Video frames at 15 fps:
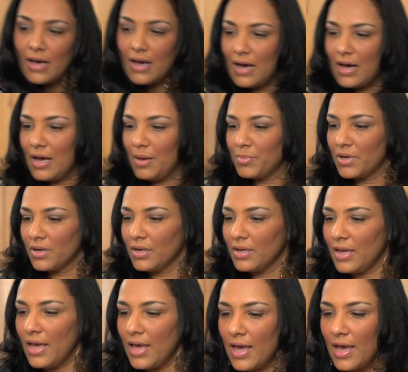I'm gonna
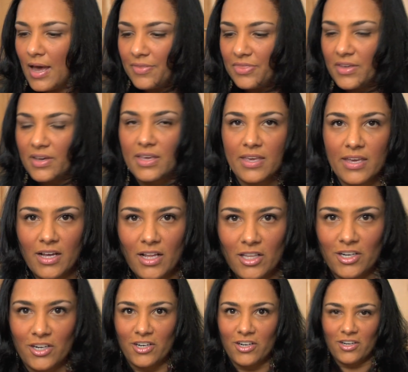add the
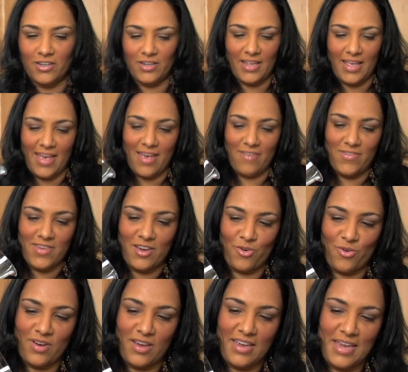killer, heavy
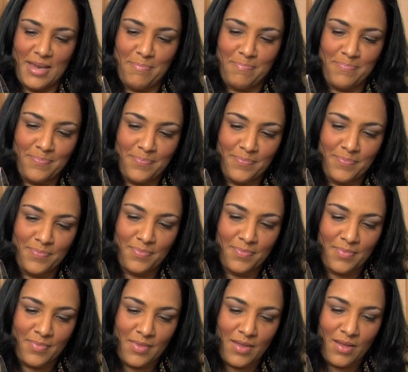cream.
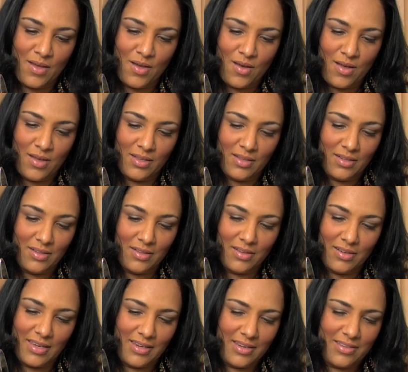
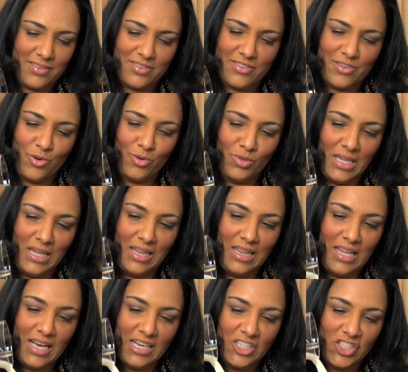Look at it, so
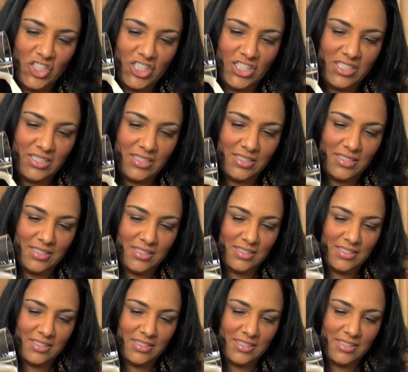luscious.